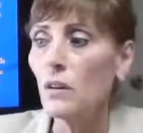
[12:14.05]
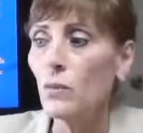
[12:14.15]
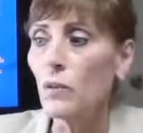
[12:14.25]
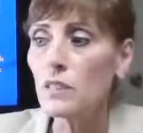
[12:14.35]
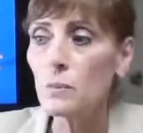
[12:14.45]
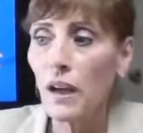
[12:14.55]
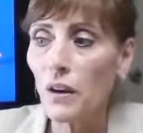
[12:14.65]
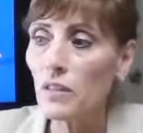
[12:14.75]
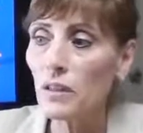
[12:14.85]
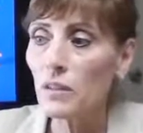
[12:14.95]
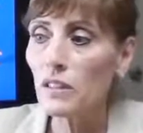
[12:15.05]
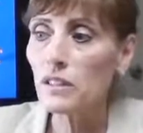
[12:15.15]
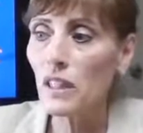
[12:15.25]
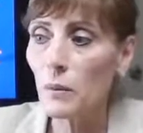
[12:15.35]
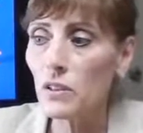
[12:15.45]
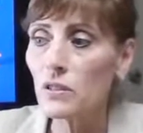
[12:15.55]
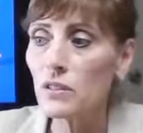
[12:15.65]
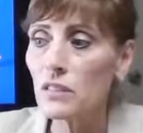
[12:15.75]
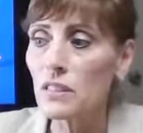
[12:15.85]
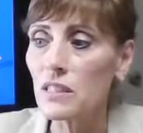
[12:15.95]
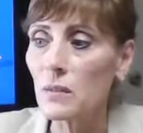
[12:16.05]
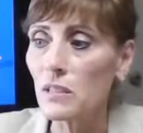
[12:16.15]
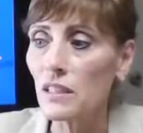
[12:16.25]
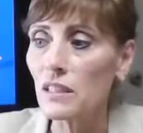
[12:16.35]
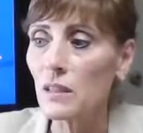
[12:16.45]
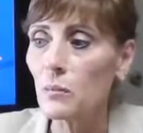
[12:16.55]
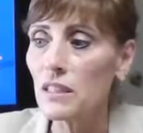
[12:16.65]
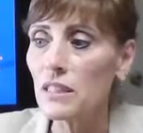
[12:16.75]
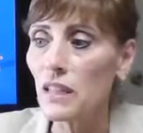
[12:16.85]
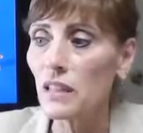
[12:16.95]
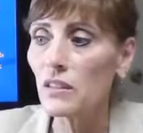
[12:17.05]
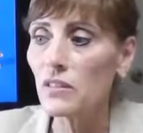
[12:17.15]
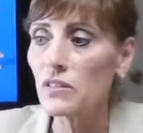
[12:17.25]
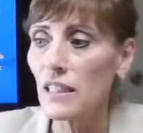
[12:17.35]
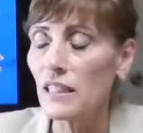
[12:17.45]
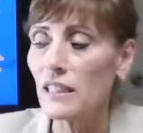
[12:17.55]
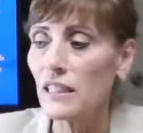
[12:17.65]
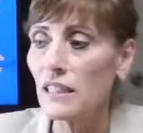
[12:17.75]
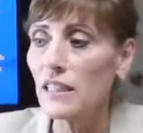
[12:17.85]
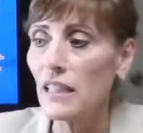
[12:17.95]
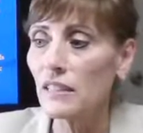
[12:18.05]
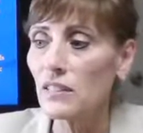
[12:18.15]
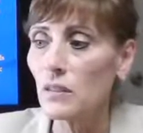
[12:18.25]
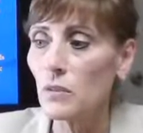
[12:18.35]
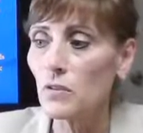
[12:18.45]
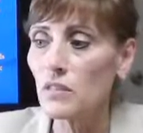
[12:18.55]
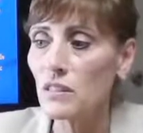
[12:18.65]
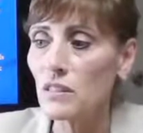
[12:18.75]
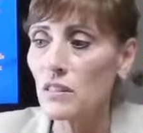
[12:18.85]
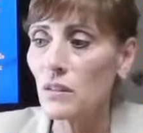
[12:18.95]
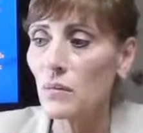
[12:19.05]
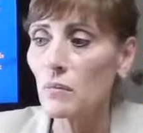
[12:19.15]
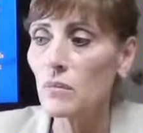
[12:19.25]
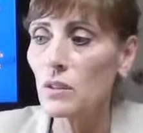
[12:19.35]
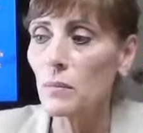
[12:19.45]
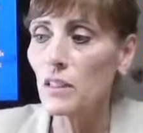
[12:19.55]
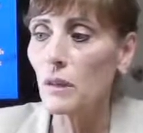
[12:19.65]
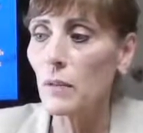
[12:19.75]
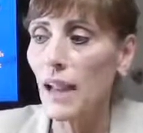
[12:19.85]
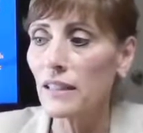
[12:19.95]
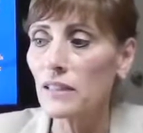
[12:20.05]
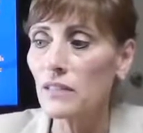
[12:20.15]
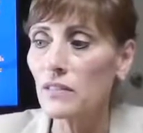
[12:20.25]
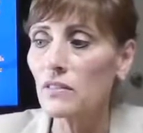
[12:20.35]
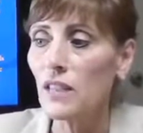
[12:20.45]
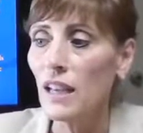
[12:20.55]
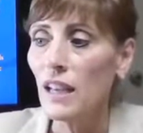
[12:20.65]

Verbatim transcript: Once bound, they release chemicals to stimulate the B cells and the innate immune system to become active